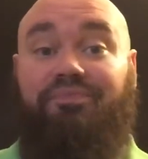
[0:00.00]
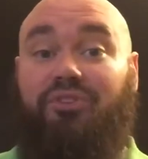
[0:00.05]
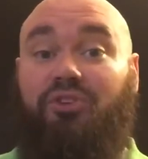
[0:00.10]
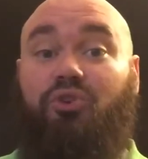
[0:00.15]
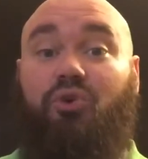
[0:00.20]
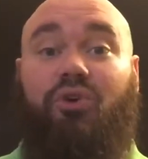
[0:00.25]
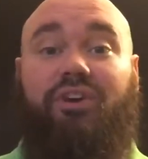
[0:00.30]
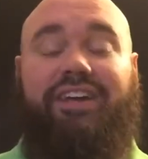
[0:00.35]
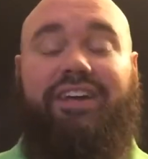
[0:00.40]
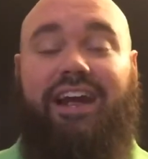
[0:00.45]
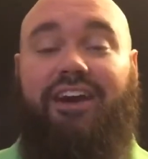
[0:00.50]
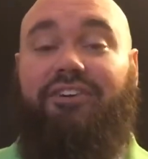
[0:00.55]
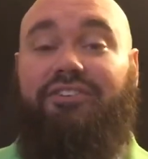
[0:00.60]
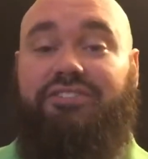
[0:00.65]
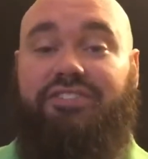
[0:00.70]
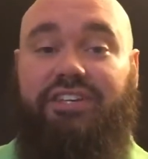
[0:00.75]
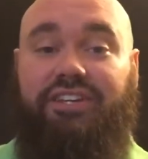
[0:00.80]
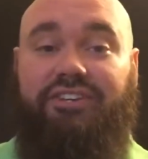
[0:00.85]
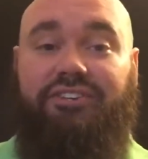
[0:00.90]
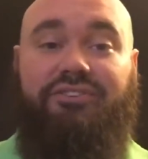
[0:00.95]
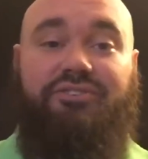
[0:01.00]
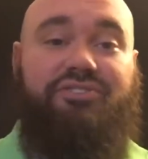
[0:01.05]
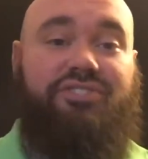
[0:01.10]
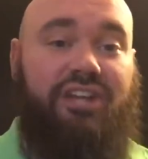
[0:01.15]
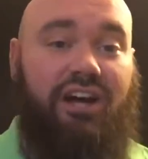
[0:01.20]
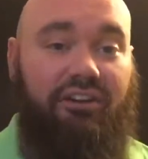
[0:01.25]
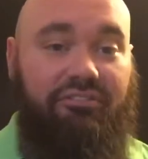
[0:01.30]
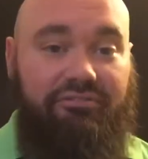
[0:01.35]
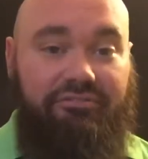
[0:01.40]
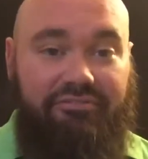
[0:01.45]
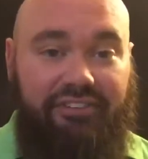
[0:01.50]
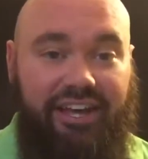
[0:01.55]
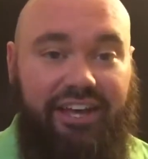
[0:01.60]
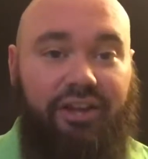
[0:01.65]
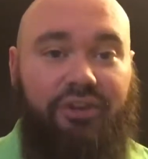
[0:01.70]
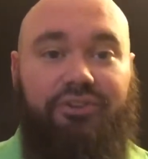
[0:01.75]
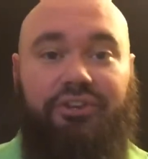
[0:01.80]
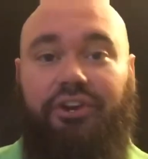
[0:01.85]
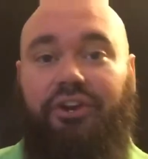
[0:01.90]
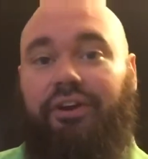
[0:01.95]
you are guaranteeing yourself
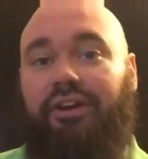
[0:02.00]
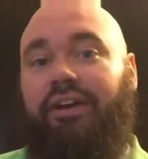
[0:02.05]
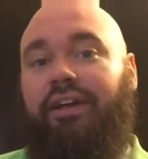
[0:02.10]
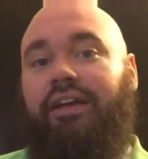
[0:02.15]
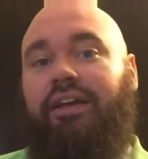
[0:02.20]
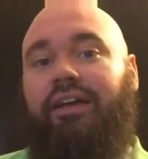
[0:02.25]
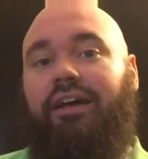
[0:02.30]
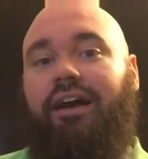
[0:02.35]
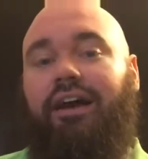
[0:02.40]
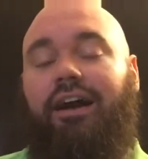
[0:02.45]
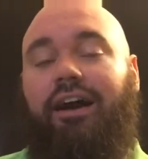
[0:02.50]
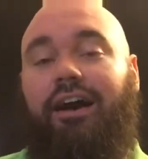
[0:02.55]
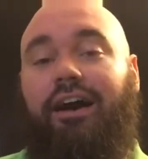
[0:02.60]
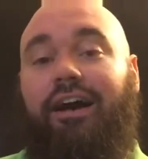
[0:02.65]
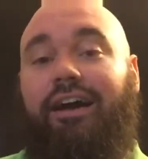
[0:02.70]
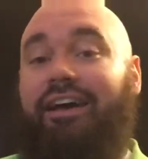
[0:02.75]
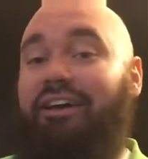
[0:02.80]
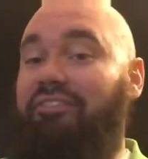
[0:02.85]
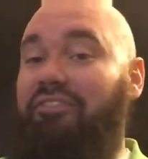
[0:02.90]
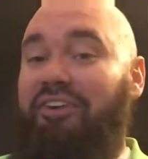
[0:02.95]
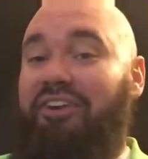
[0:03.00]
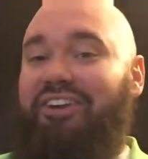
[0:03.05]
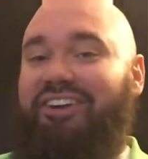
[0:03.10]
failure. If